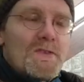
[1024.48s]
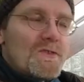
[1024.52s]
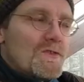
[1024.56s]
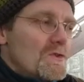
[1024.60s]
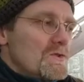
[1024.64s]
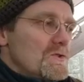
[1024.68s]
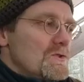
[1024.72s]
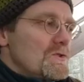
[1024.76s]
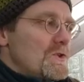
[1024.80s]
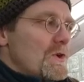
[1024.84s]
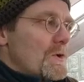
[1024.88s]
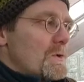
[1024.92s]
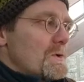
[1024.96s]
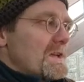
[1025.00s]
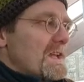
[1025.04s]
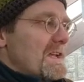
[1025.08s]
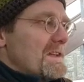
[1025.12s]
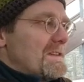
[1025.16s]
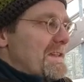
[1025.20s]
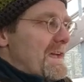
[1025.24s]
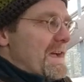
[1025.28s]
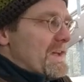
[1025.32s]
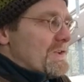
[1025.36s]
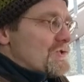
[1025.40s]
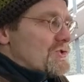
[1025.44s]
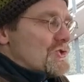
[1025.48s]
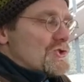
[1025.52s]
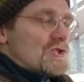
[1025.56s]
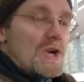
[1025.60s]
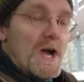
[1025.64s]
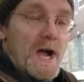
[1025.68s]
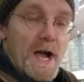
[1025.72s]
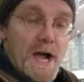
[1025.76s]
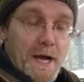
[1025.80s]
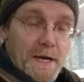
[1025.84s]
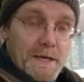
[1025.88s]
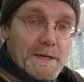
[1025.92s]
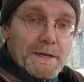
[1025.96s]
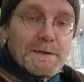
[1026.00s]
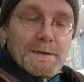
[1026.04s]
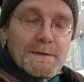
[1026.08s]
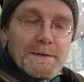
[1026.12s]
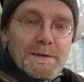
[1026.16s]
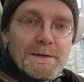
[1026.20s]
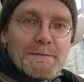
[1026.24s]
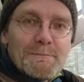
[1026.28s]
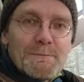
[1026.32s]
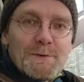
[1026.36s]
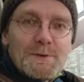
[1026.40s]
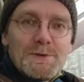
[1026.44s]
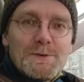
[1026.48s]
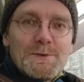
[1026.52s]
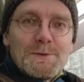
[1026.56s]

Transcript: so you don't get that shock what